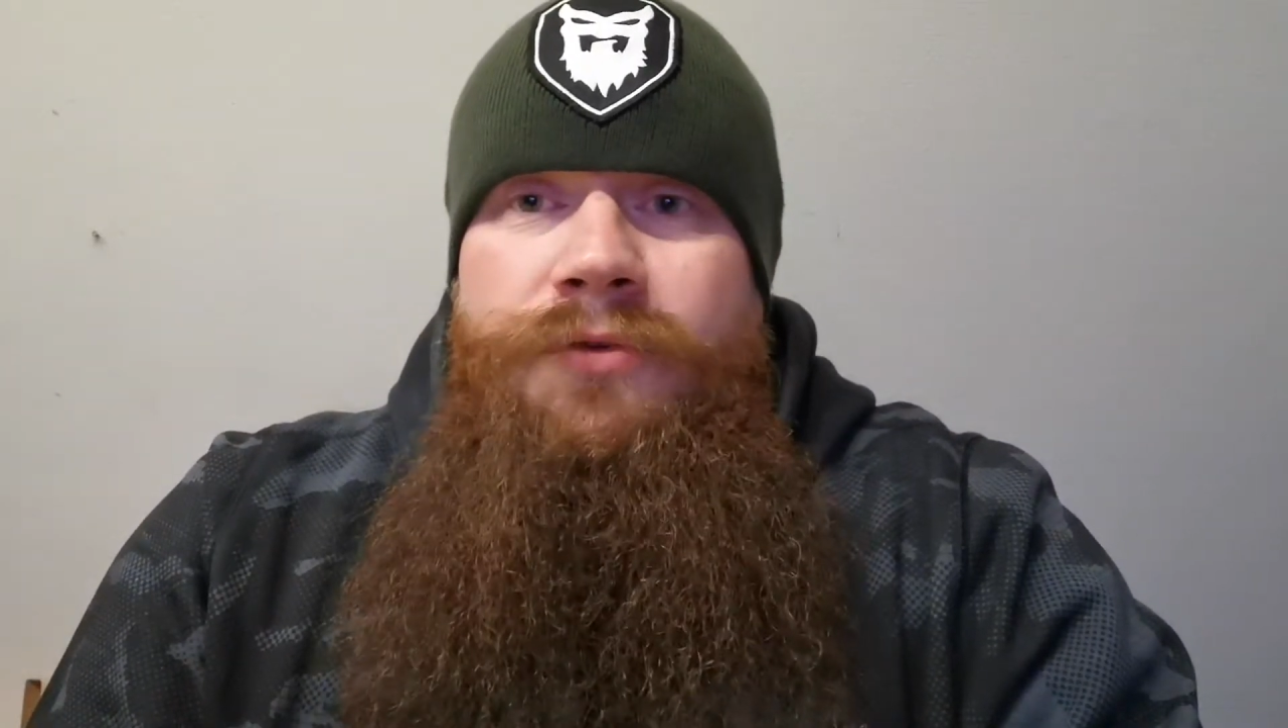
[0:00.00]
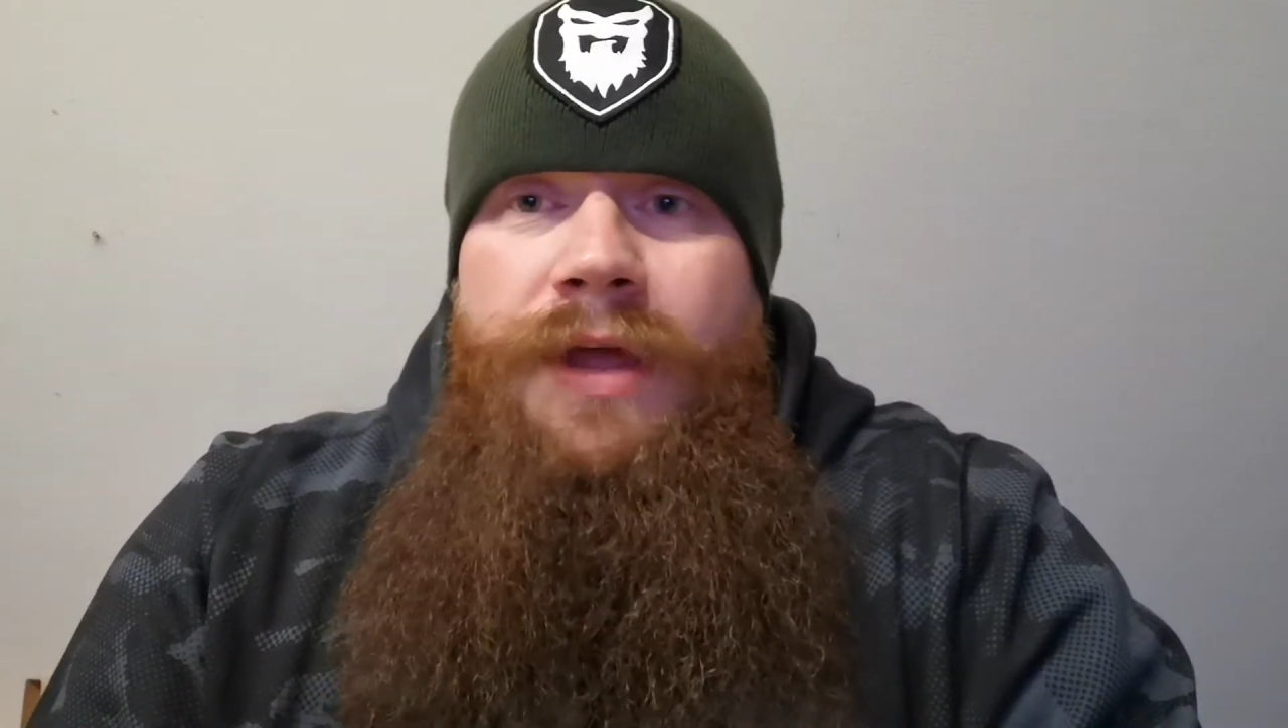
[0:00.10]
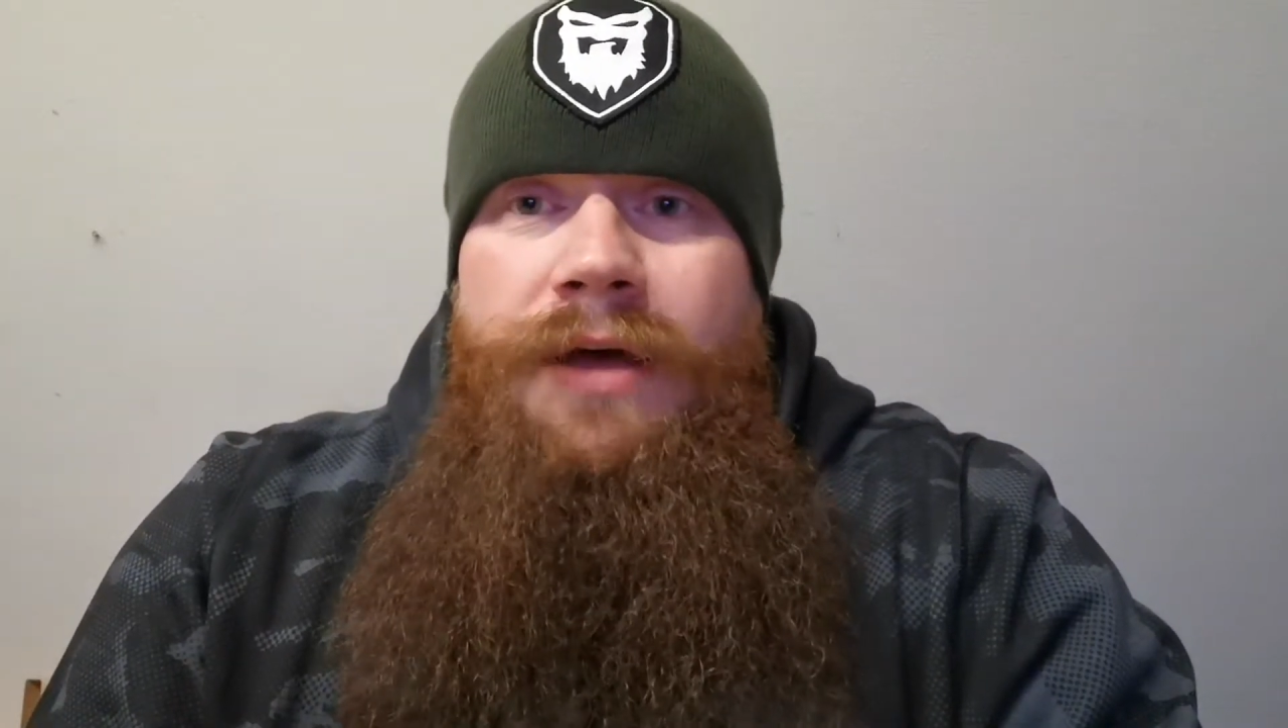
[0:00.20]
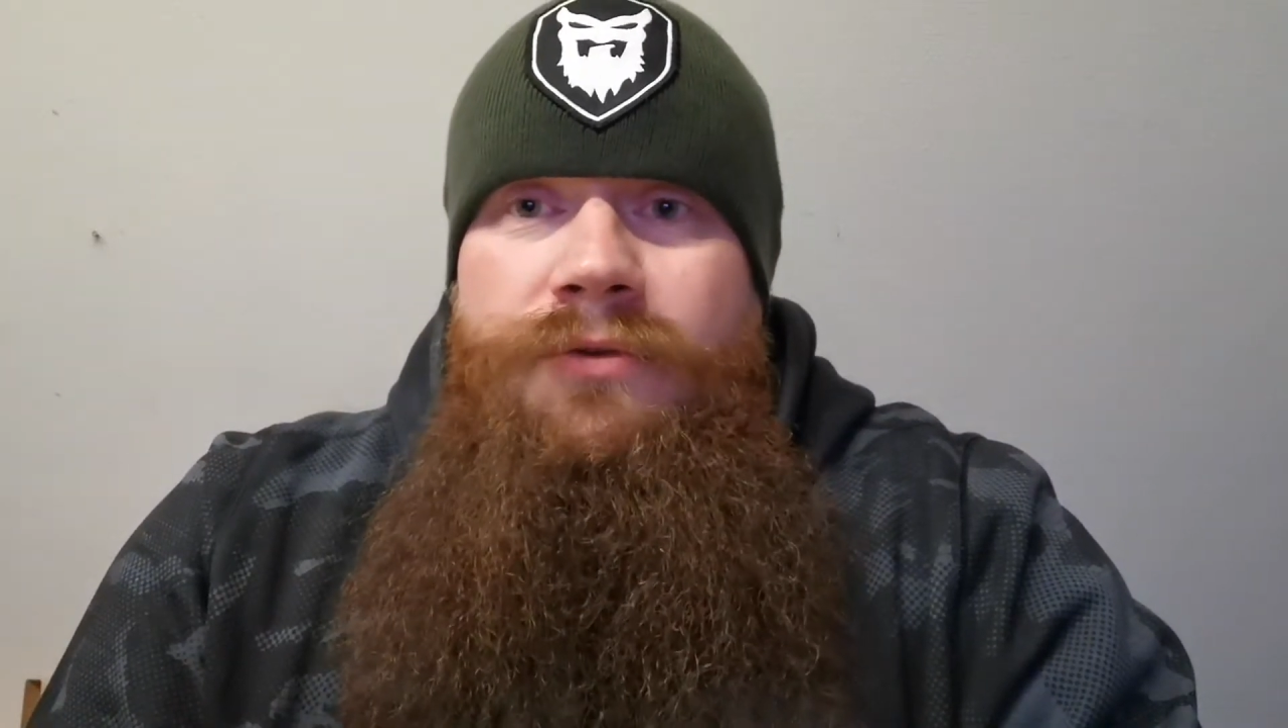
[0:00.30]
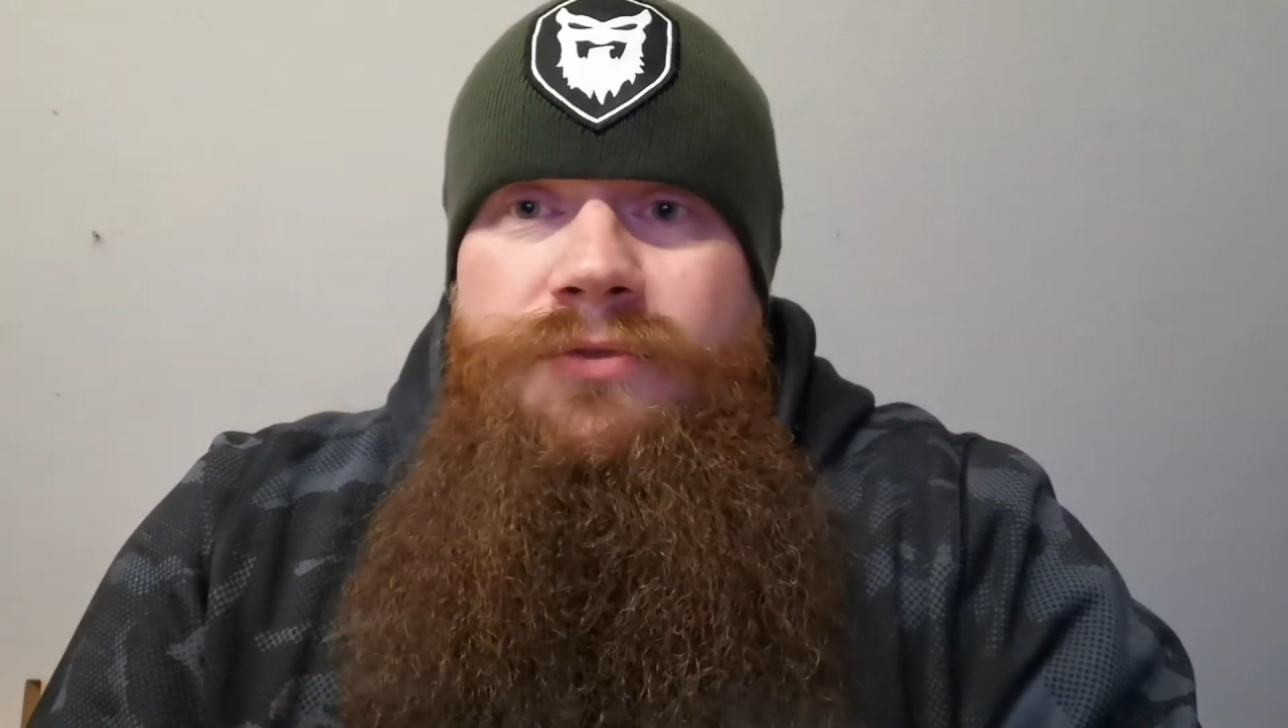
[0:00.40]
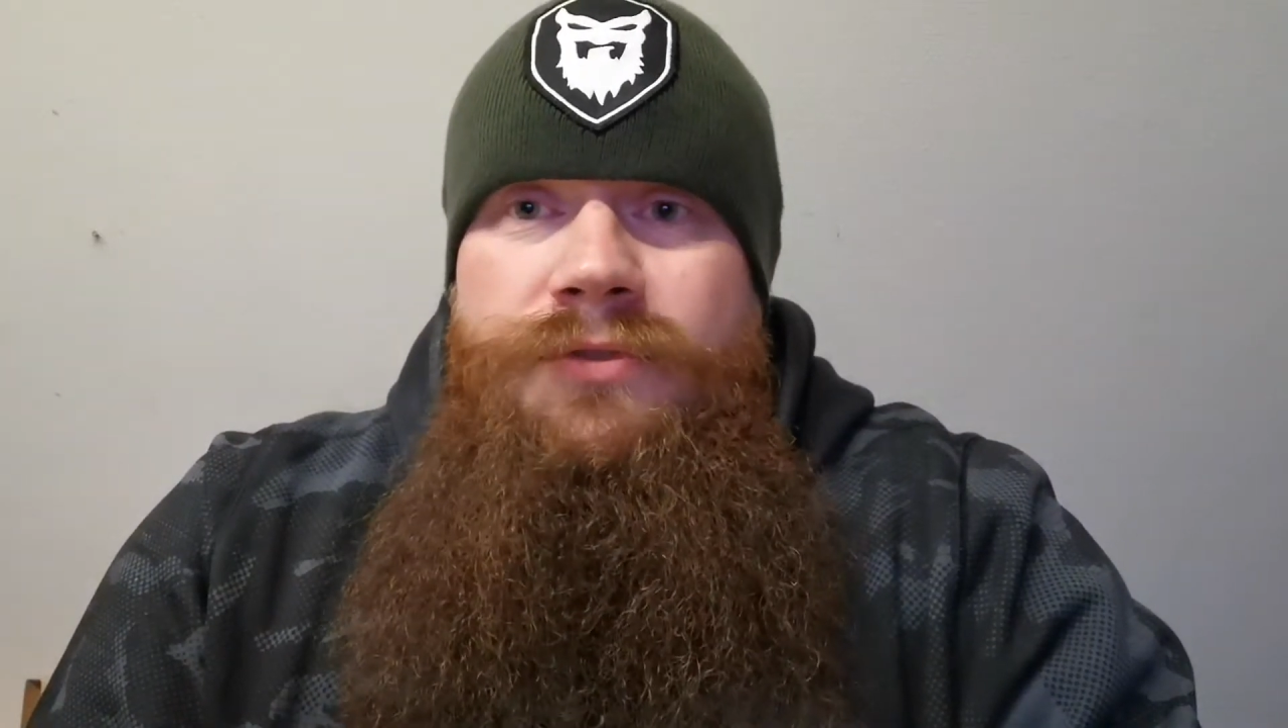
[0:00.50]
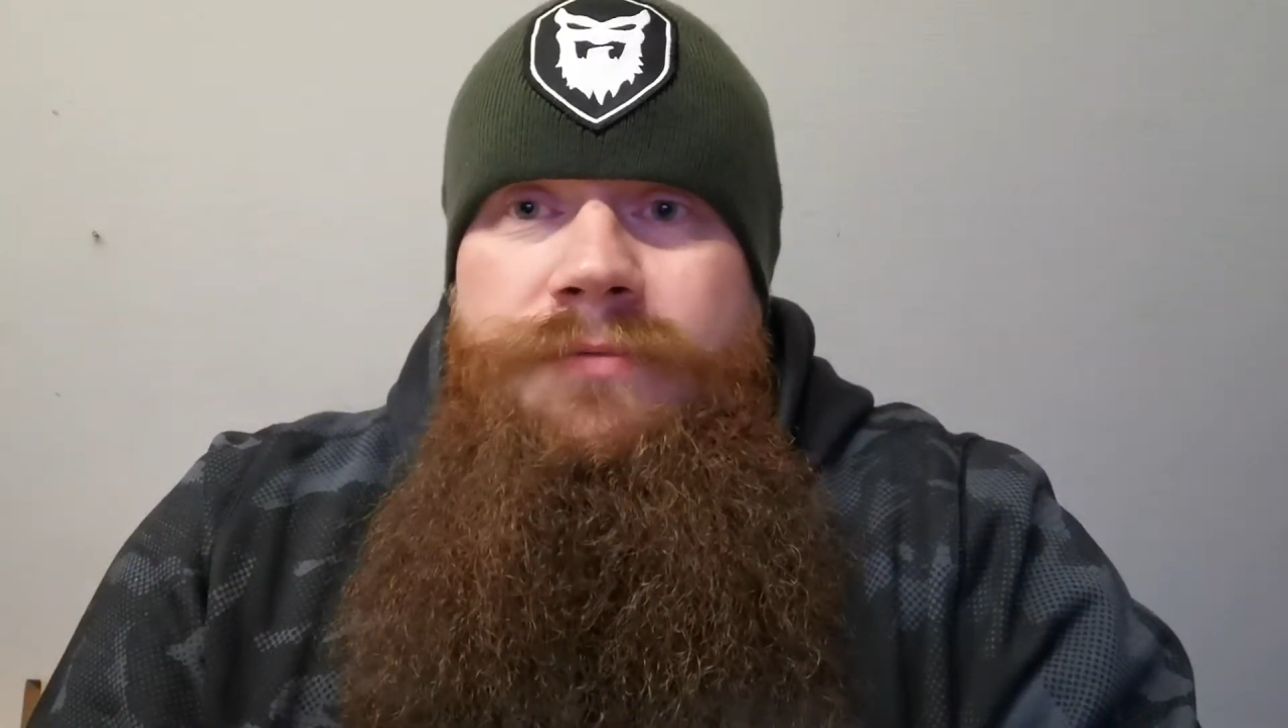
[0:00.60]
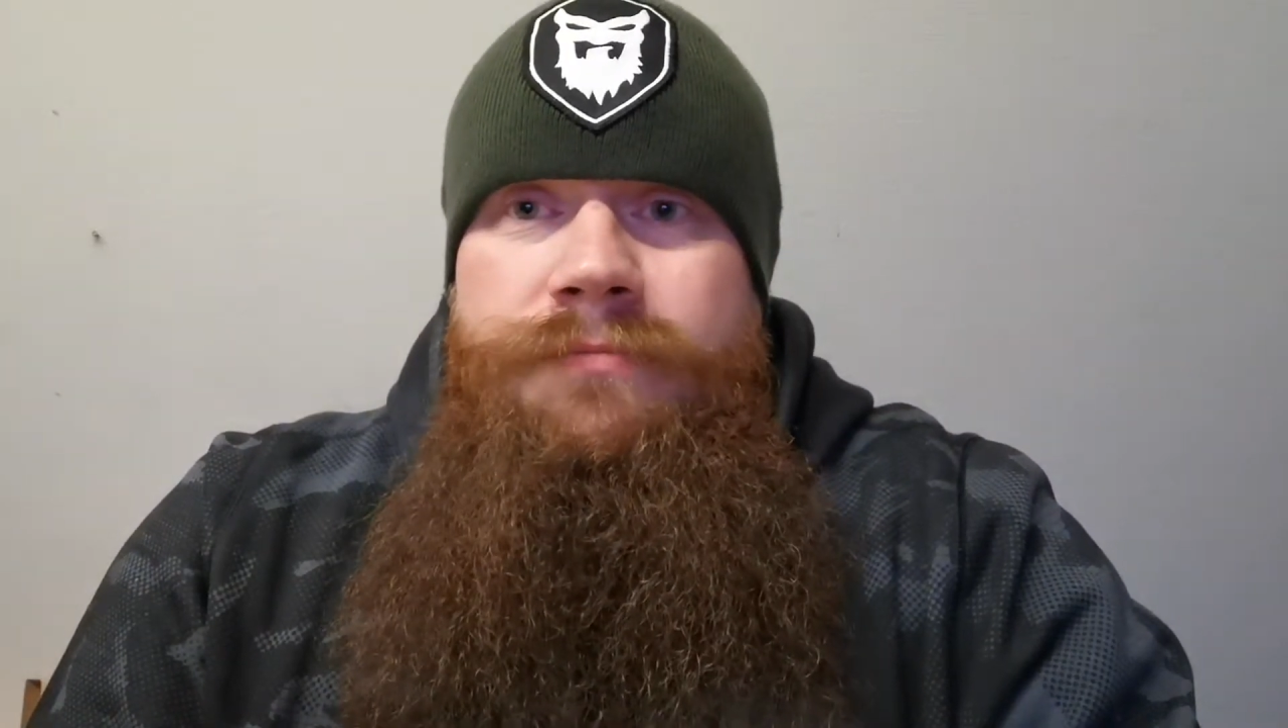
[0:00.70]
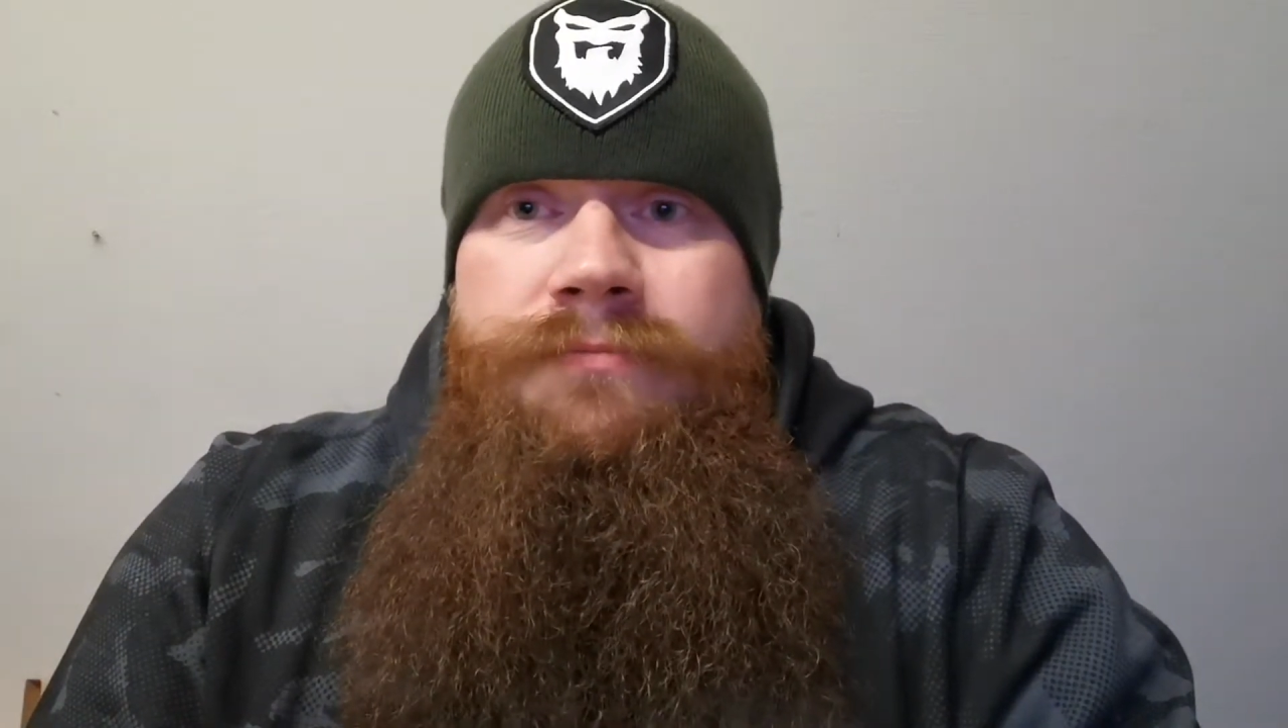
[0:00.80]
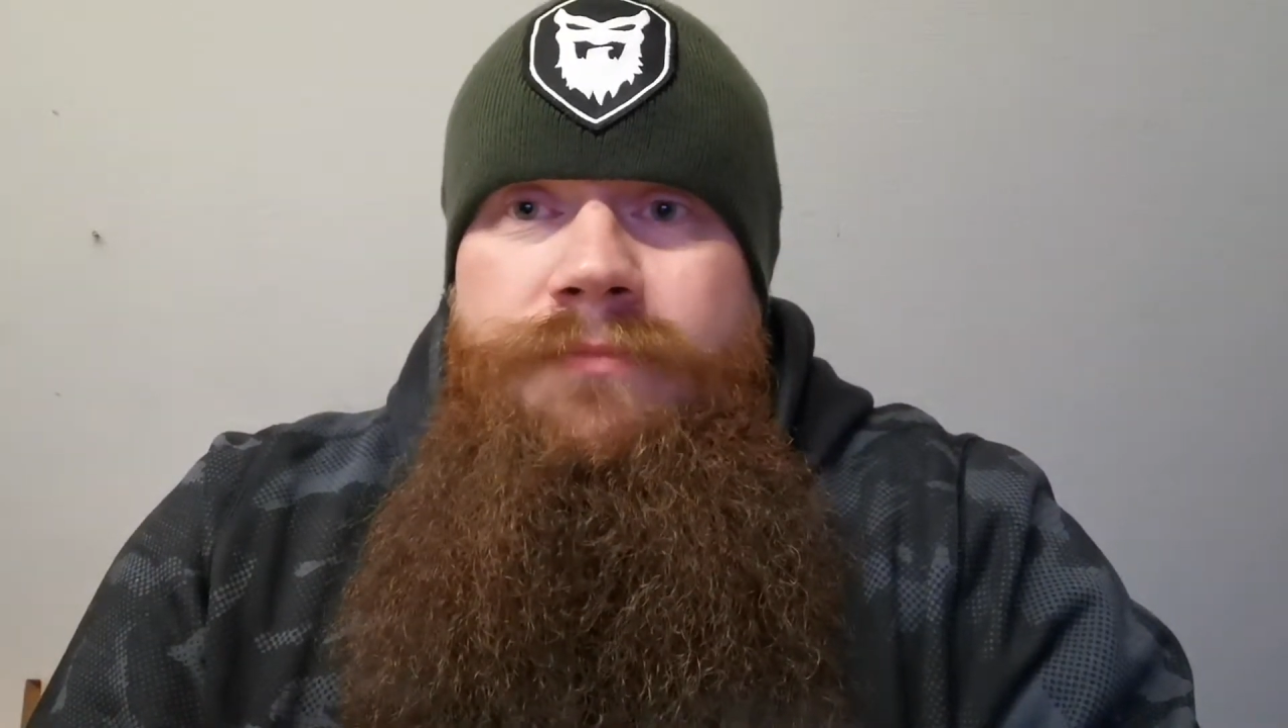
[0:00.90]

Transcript: crowns,